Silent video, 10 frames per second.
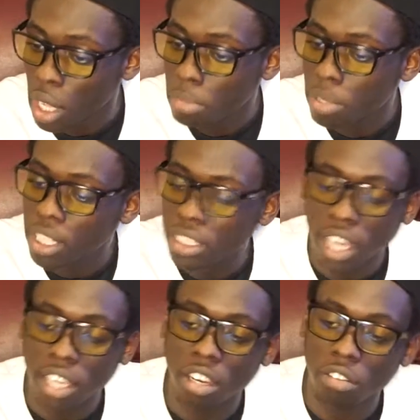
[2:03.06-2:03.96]
because
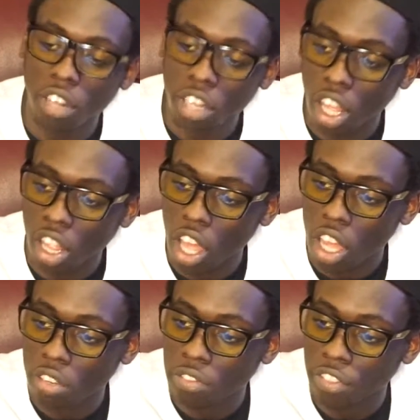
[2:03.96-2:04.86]
I cover a
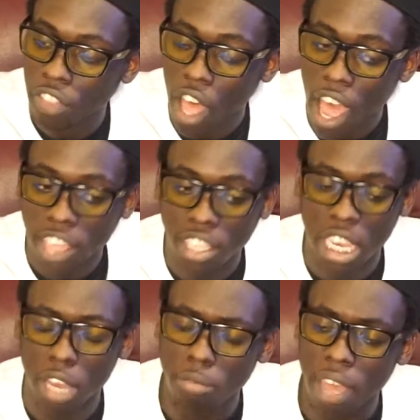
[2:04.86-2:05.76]
lot of... I
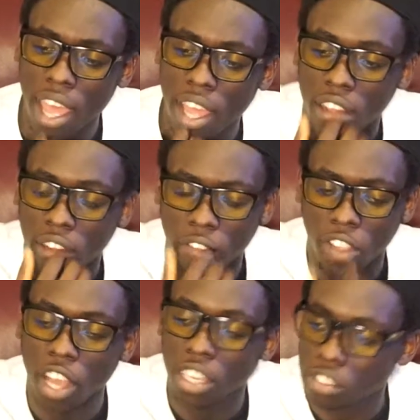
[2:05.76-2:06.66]
come at
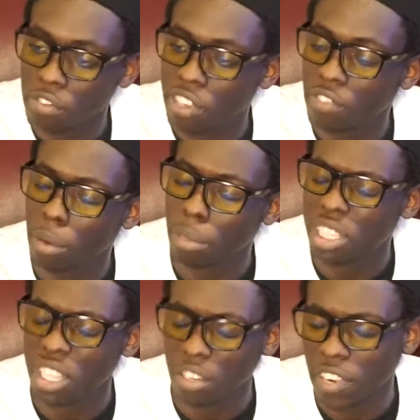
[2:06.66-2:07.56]
philosophy from a
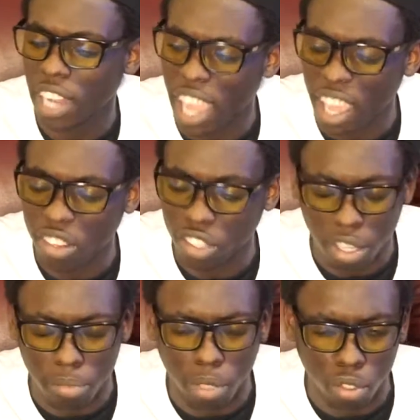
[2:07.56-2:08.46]
different angle
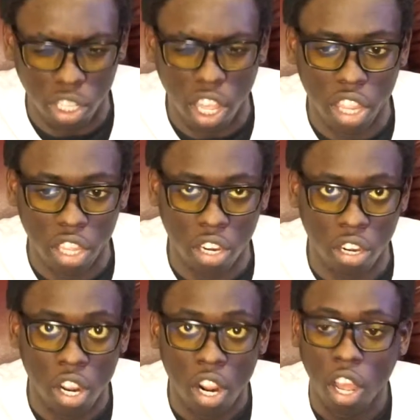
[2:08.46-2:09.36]
than most other
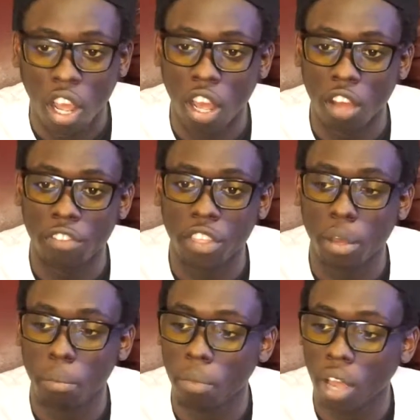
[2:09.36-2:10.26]
of
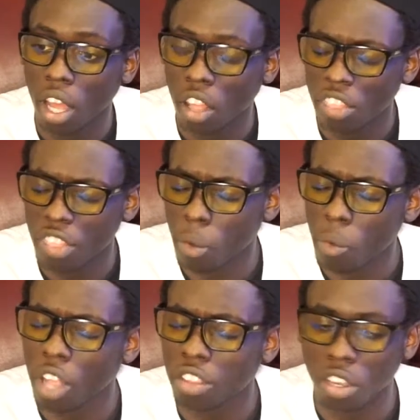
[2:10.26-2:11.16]
the
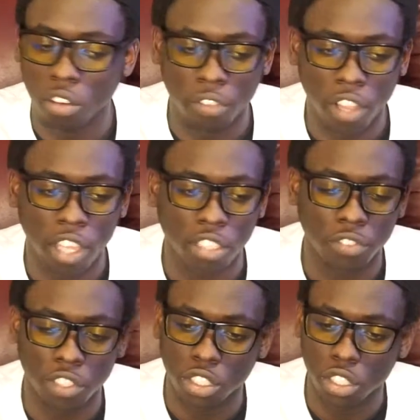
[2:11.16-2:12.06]
well-known
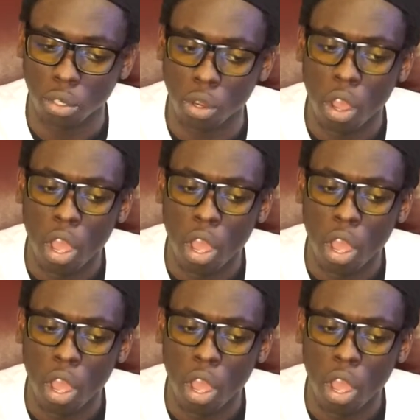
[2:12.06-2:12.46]
philosophers do.